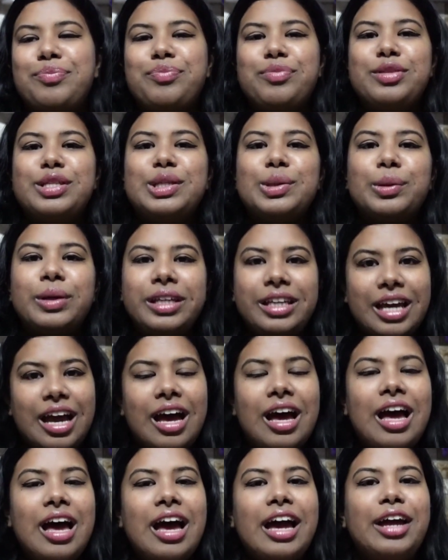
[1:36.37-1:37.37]
So
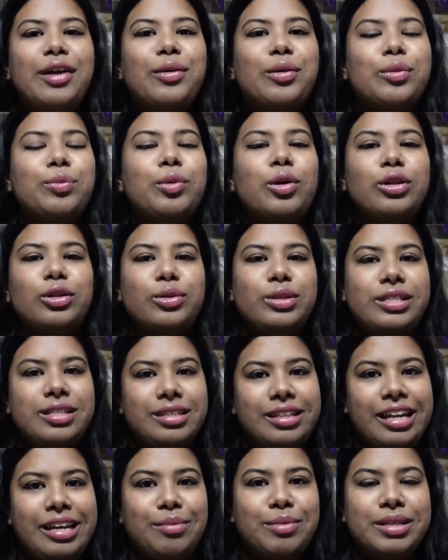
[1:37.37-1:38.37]
yeah, I hope all those
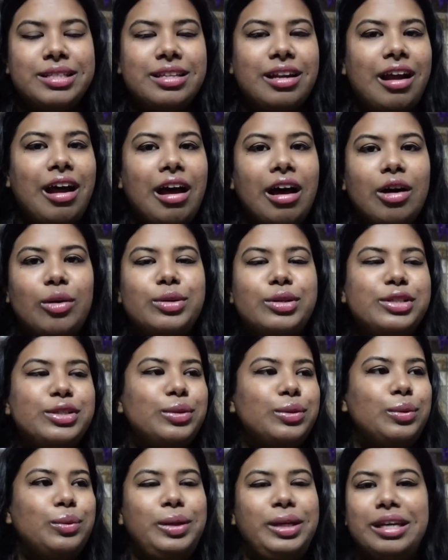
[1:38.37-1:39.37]
disclaimers are out
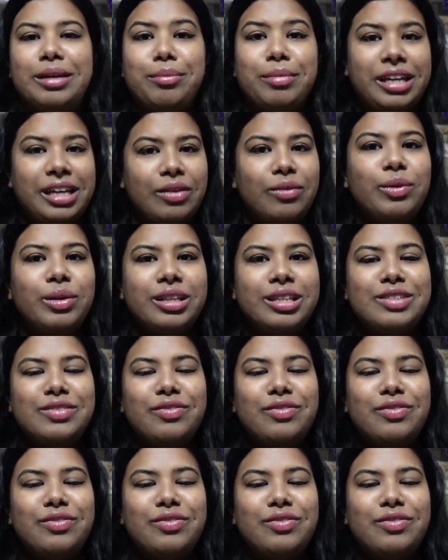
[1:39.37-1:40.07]
so we can begin with this